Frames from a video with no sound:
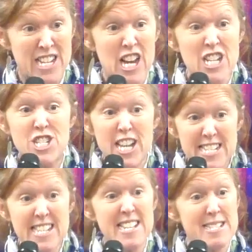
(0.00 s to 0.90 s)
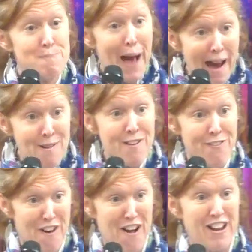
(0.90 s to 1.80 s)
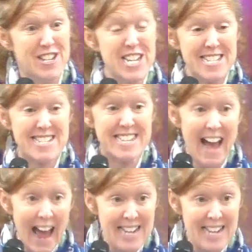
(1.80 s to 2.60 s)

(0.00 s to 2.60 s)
Jesus is powerful. Jesus can